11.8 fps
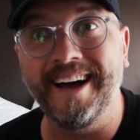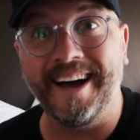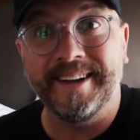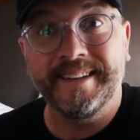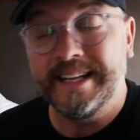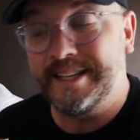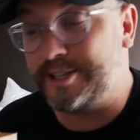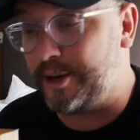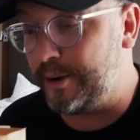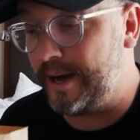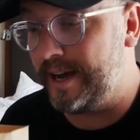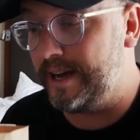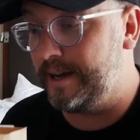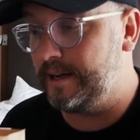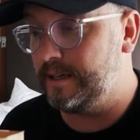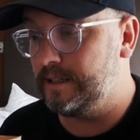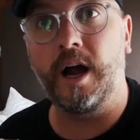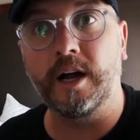So,
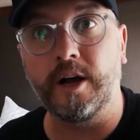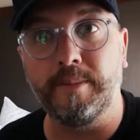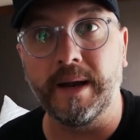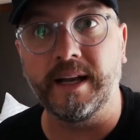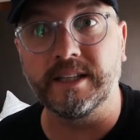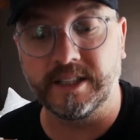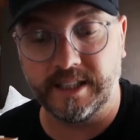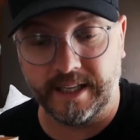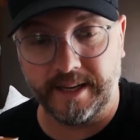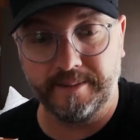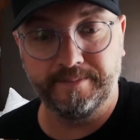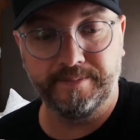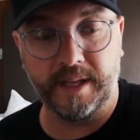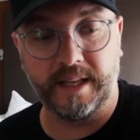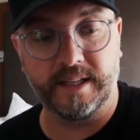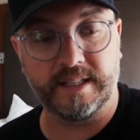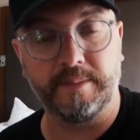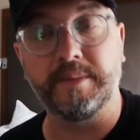I got my lunch today. And
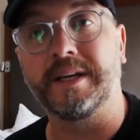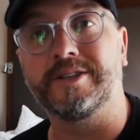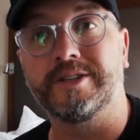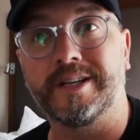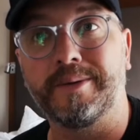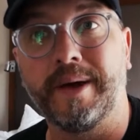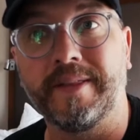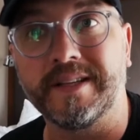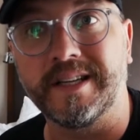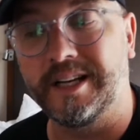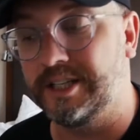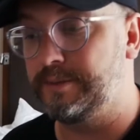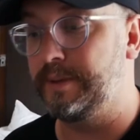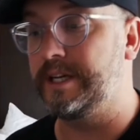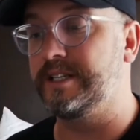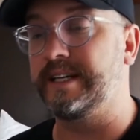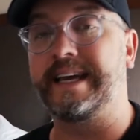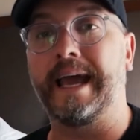there's something interesting about this lunch
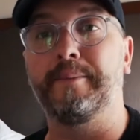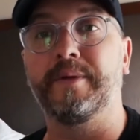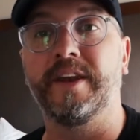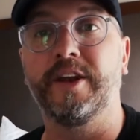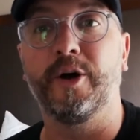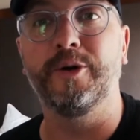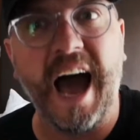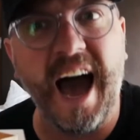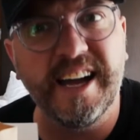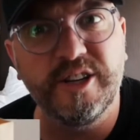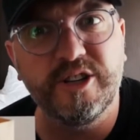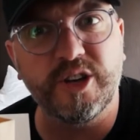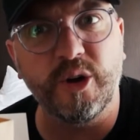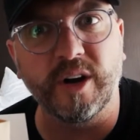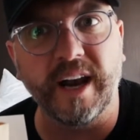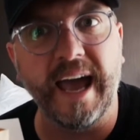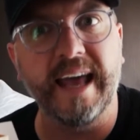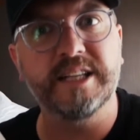because it came with a note. Aren't you so
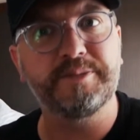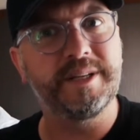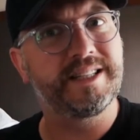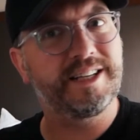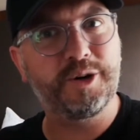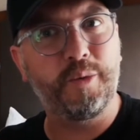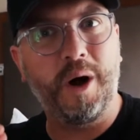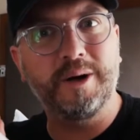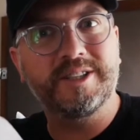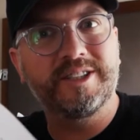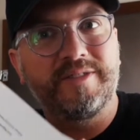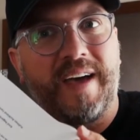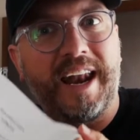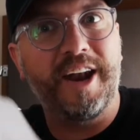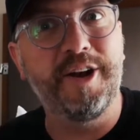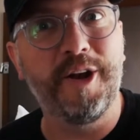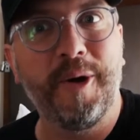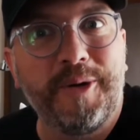glad? It's been such a while since I've had a
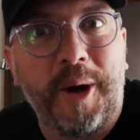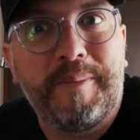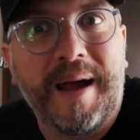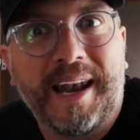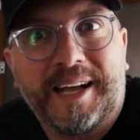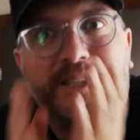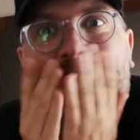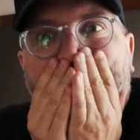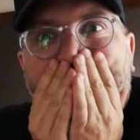note on my lunch.